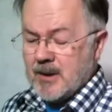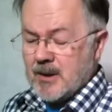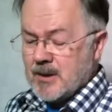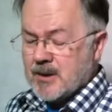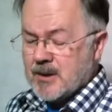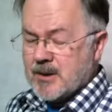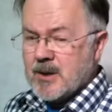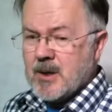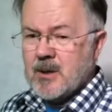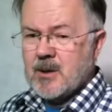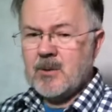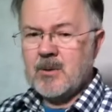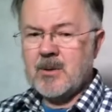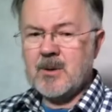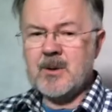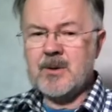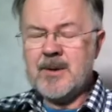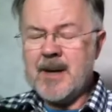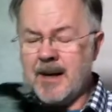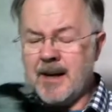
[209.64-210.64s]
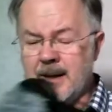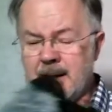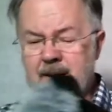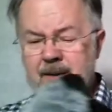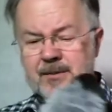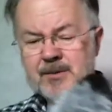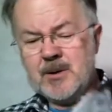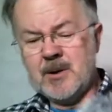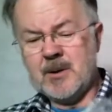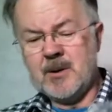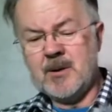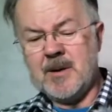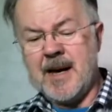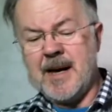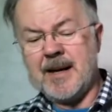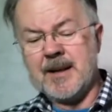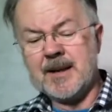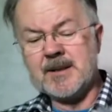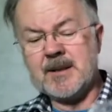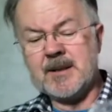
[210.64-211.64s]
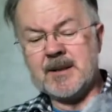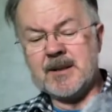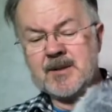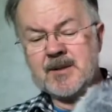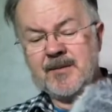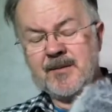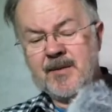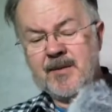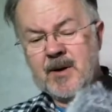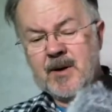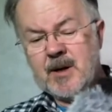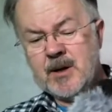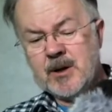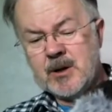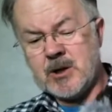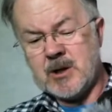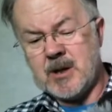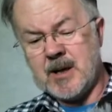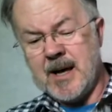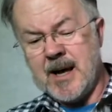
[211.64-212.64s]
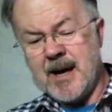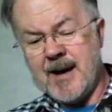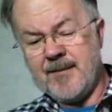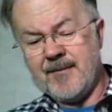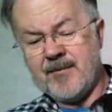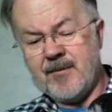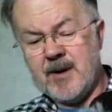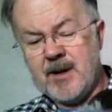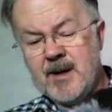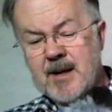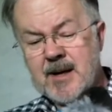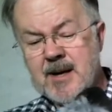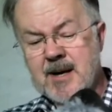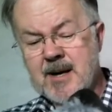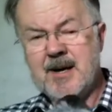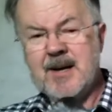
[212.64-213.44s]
So that gives you access to virtually every